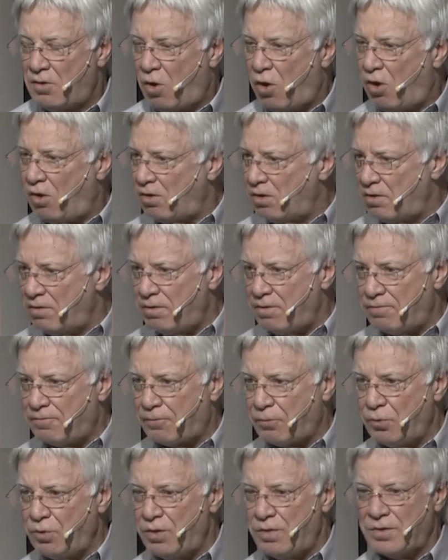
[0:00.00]
All of the
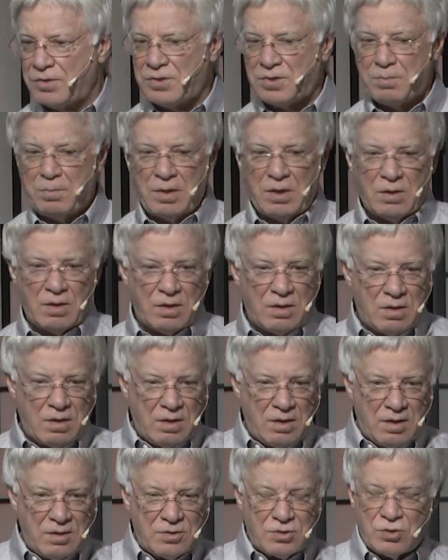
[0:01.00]
fruit of the Spirit
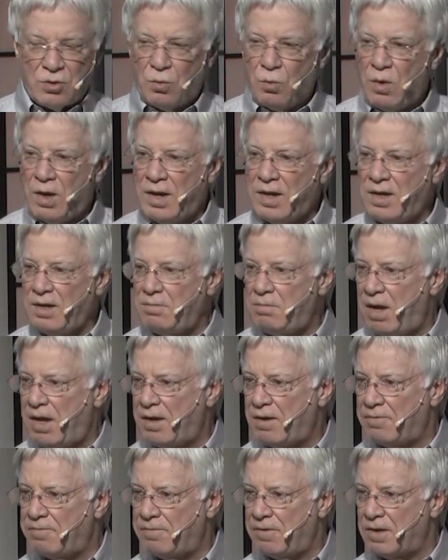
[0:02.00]
is the way He
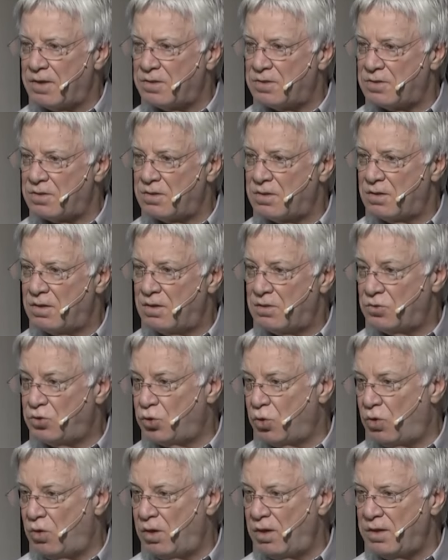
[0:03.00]
manifests.
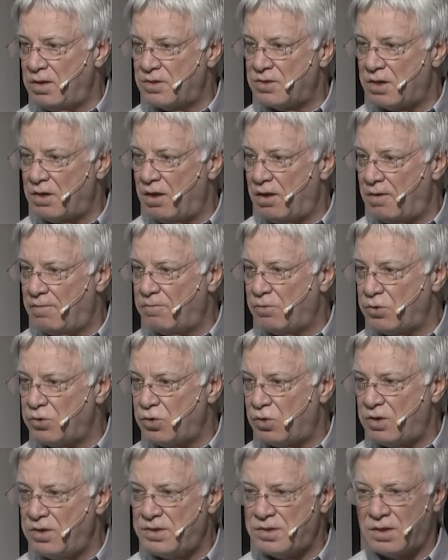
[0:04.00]
Joy is love
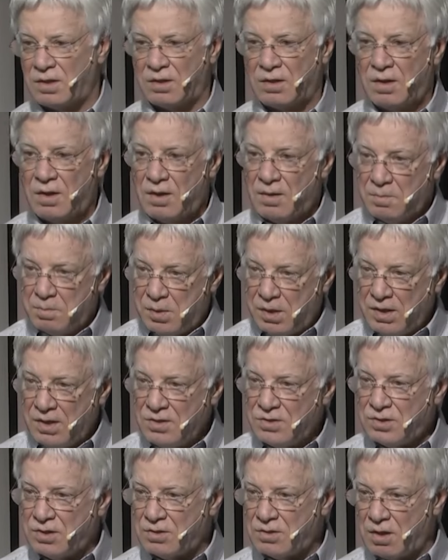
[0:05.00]
rejoicing.
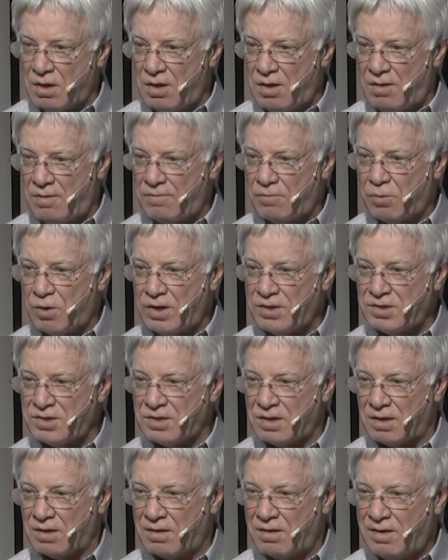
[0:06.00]
Peace is love
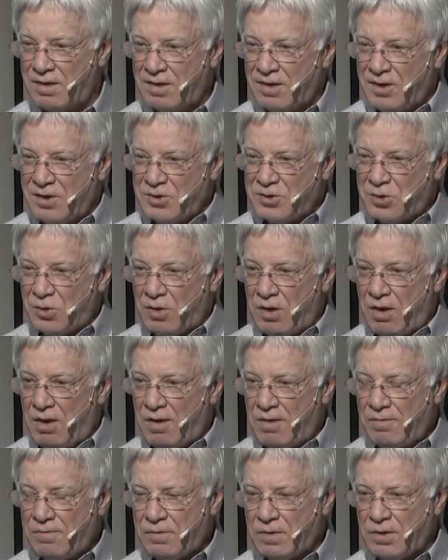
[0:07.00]
resting. So
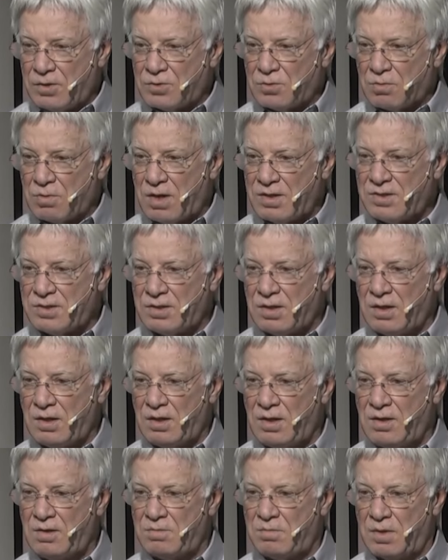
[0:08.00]
love is resting
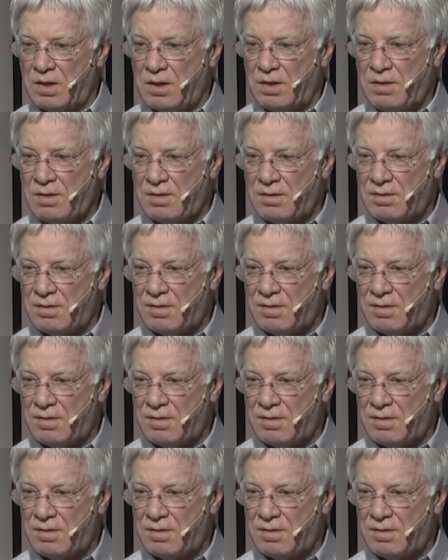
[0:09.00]
in me.